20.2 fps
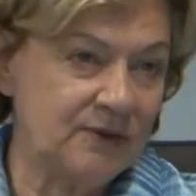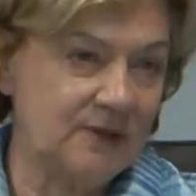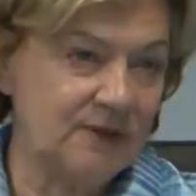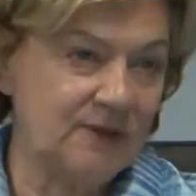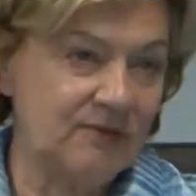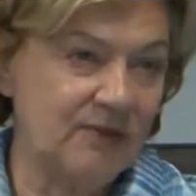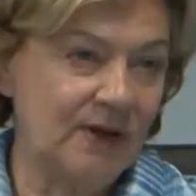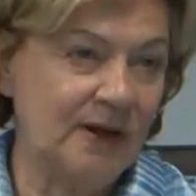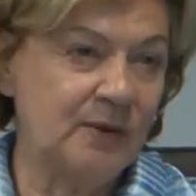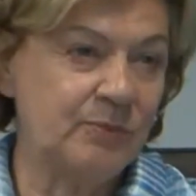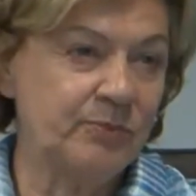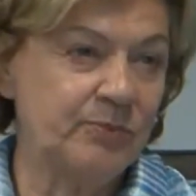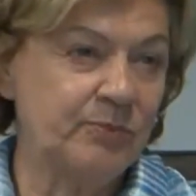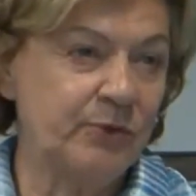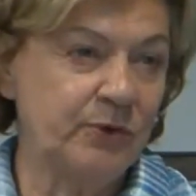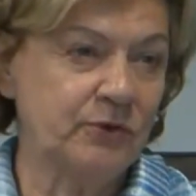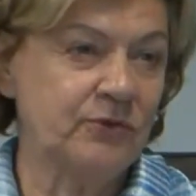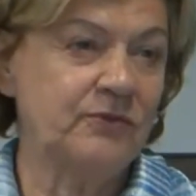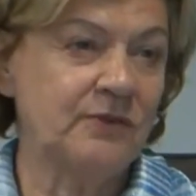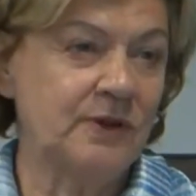developed
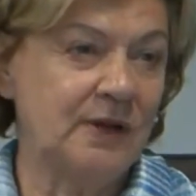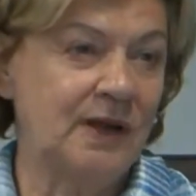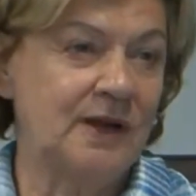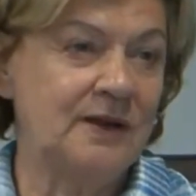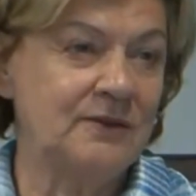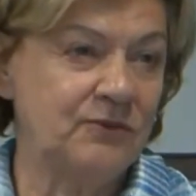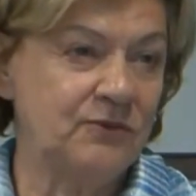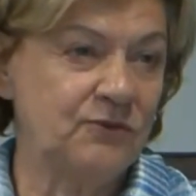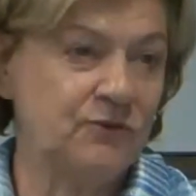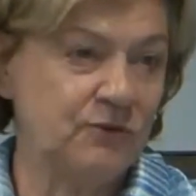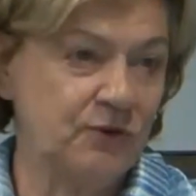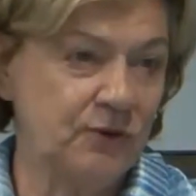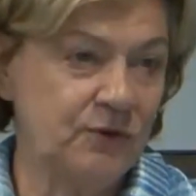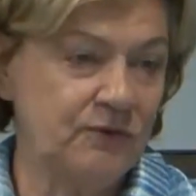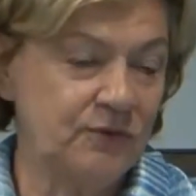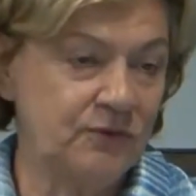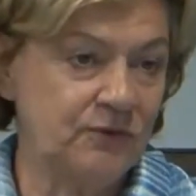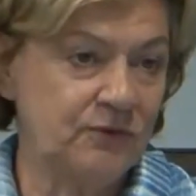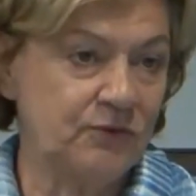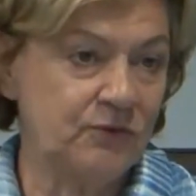personalized
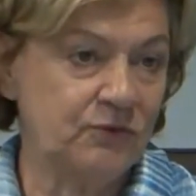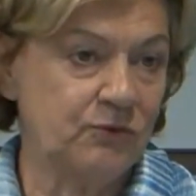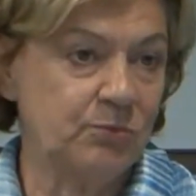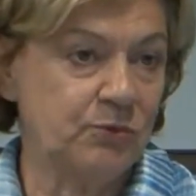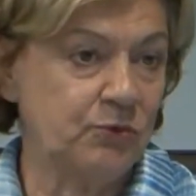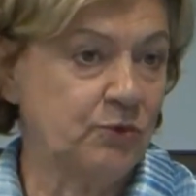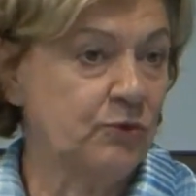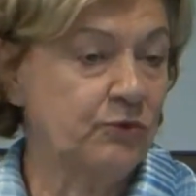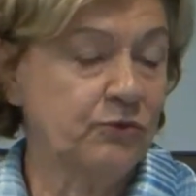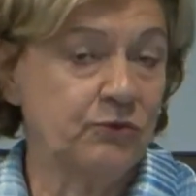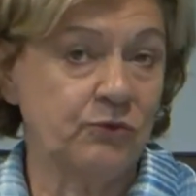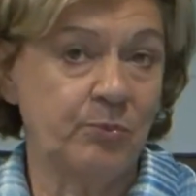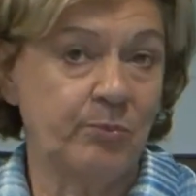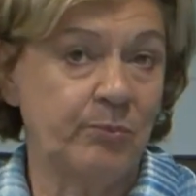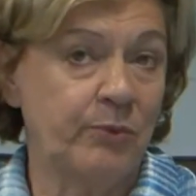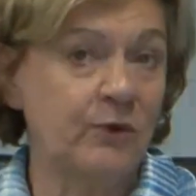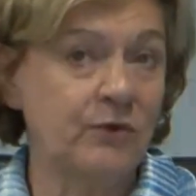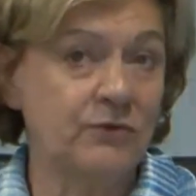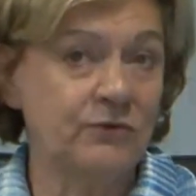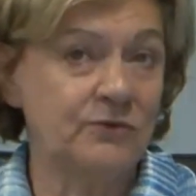services, but also
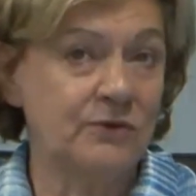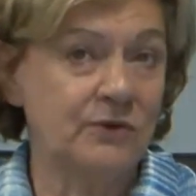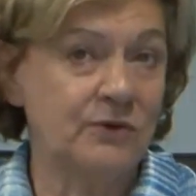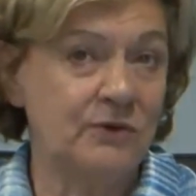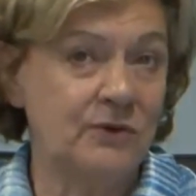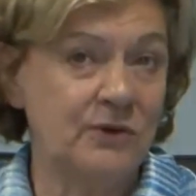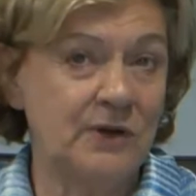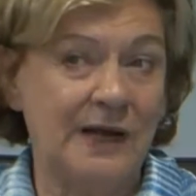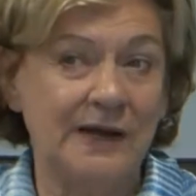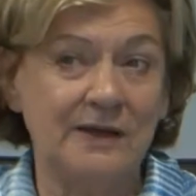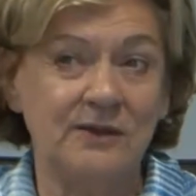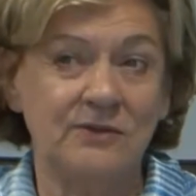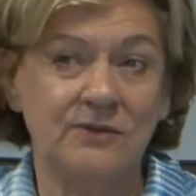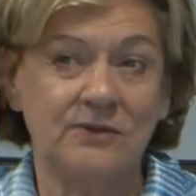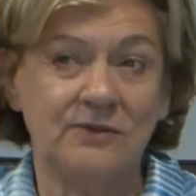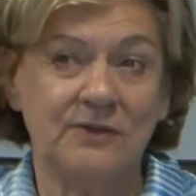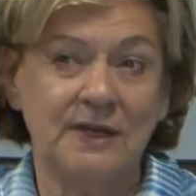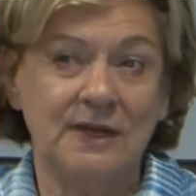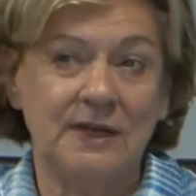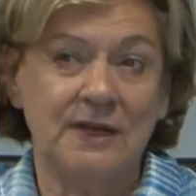personalized
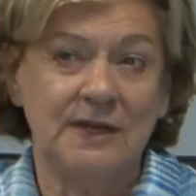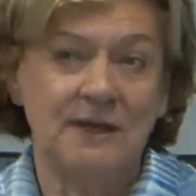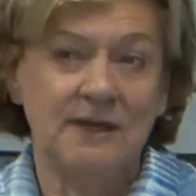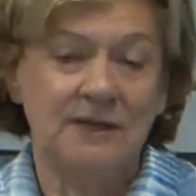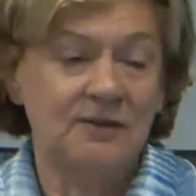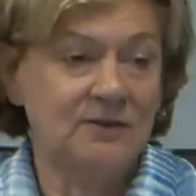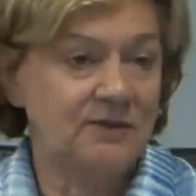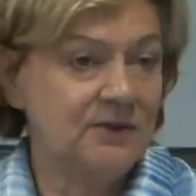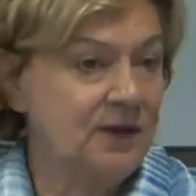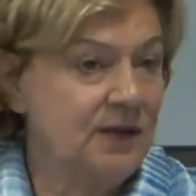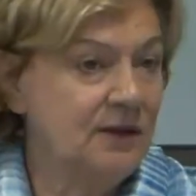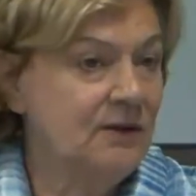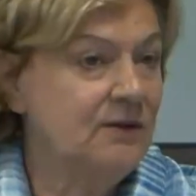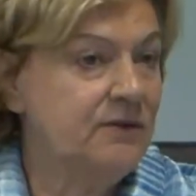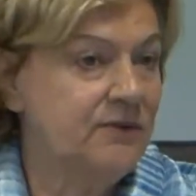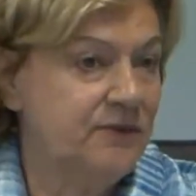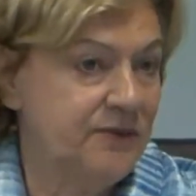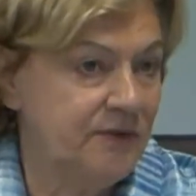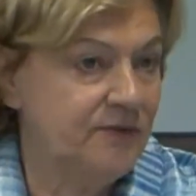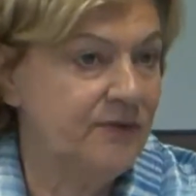
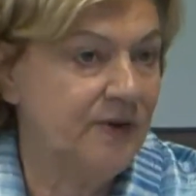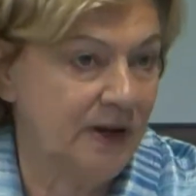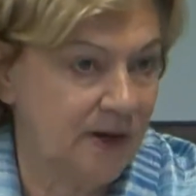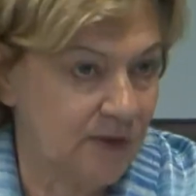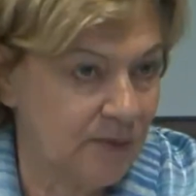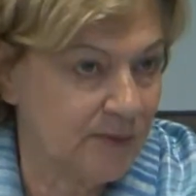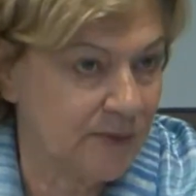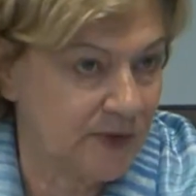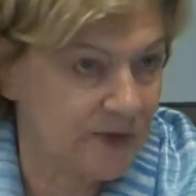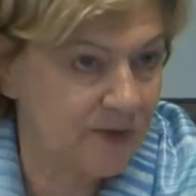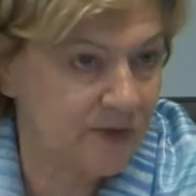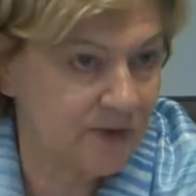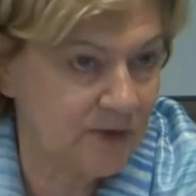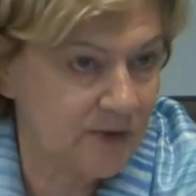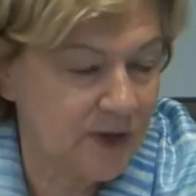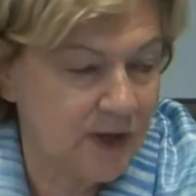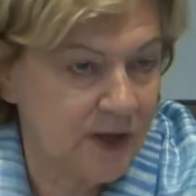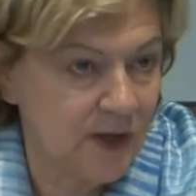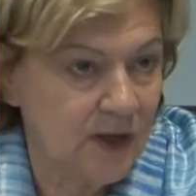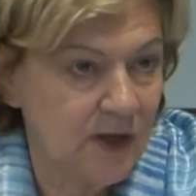skills development.
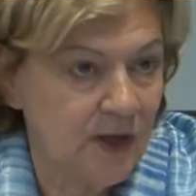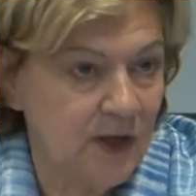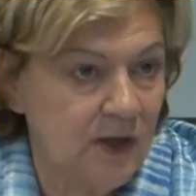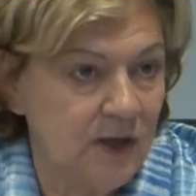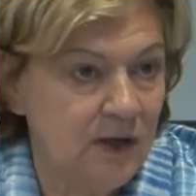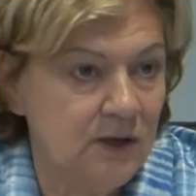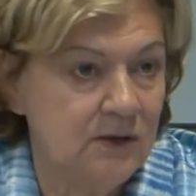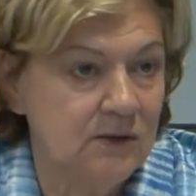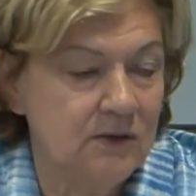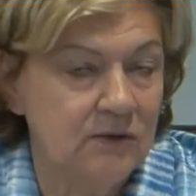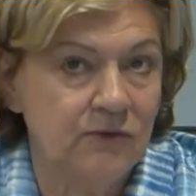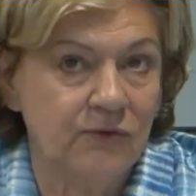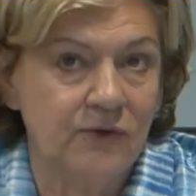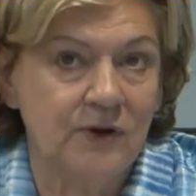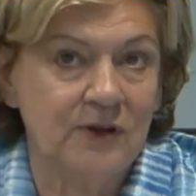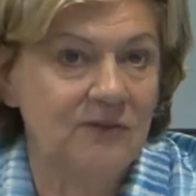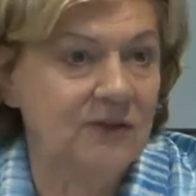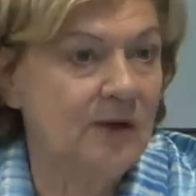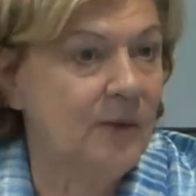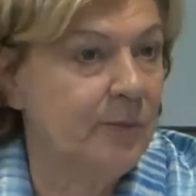For
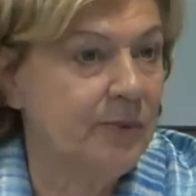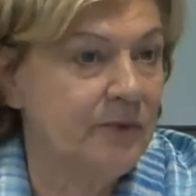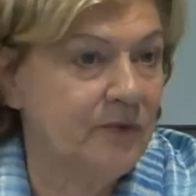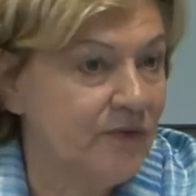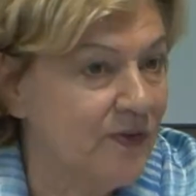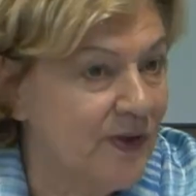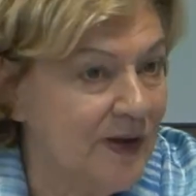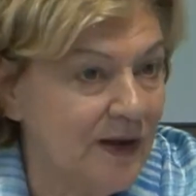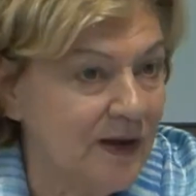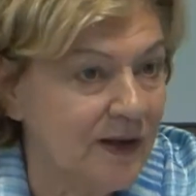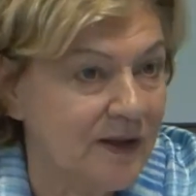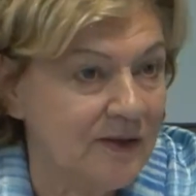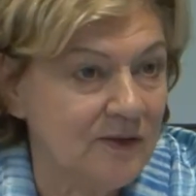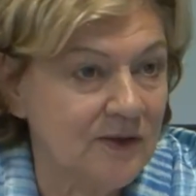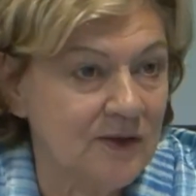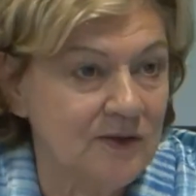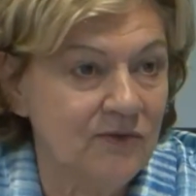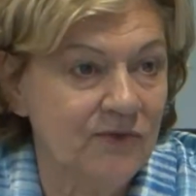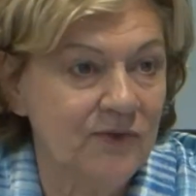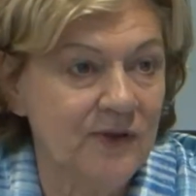example, Finland.
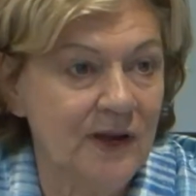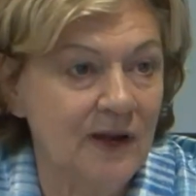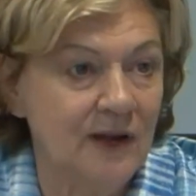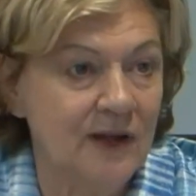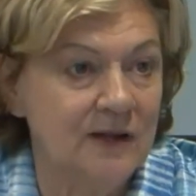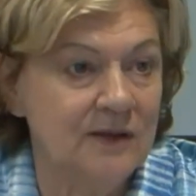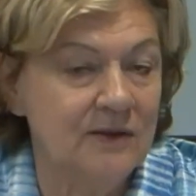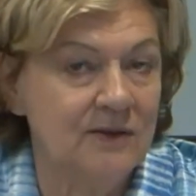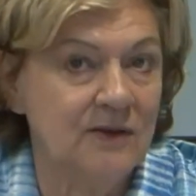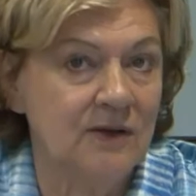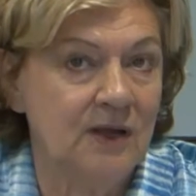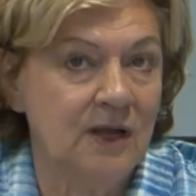In Finland,